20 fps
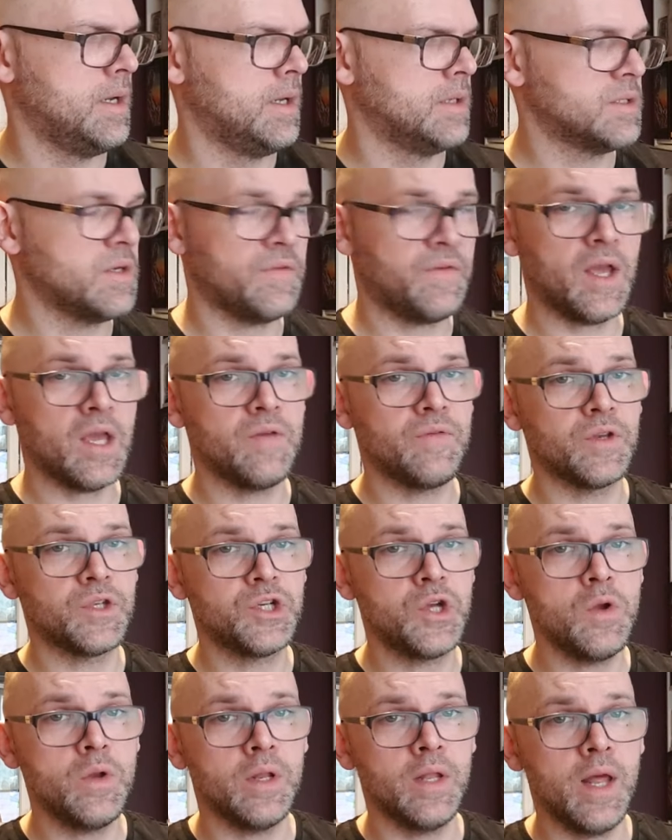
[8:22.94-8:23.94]
So thank you for
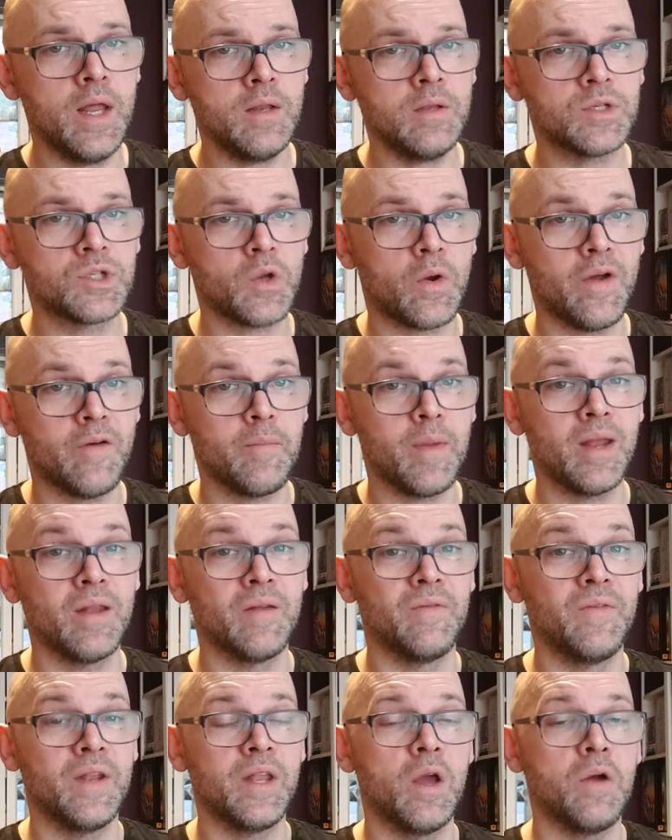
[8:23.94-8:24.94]
tuning in. Sorry I haven't made
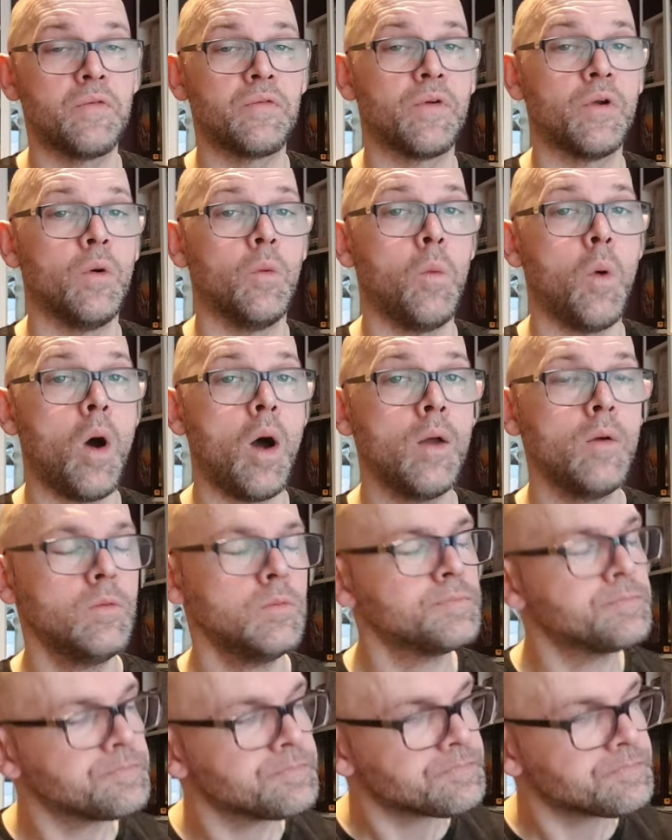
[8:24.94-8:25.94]
a video for a while.